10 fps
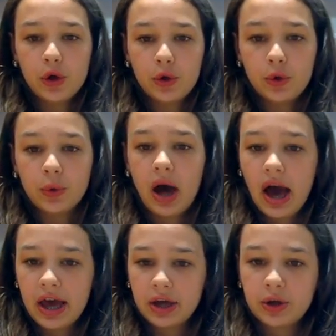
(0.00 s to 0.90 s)
who
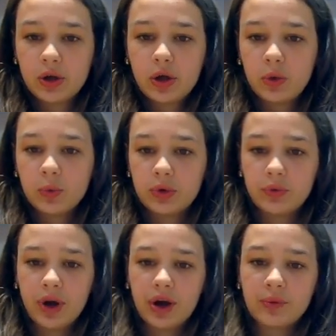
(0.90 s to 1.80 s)
hired
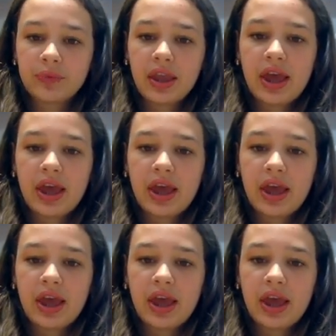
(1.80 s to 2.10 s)
Woodrow,